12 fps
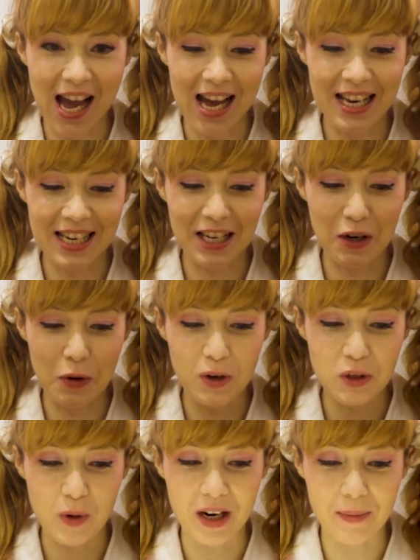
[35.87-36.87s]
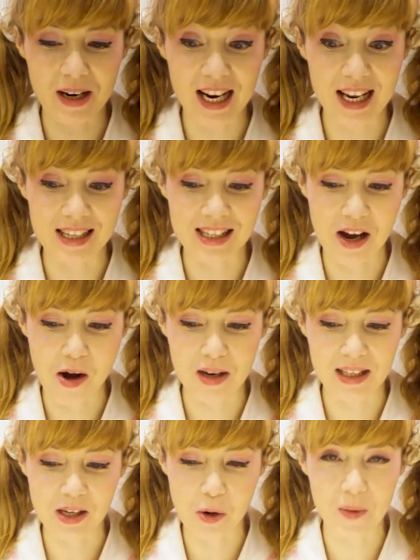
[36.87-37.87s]
and I don't know which one I'm gonna get, so
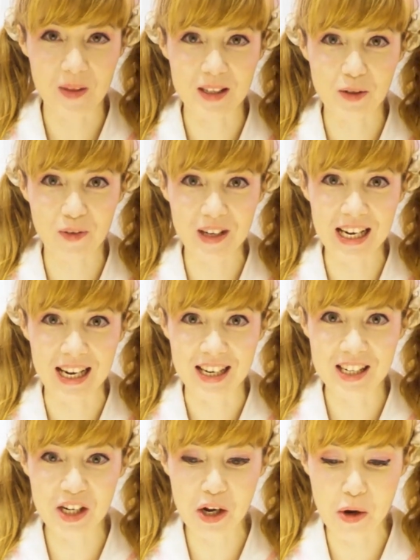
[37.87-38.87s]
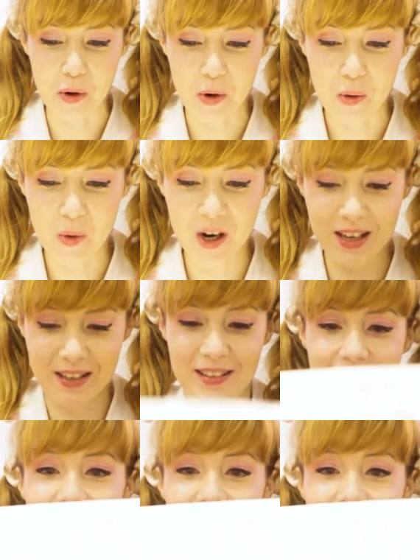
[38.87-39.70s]
let's open this. Three, two, one.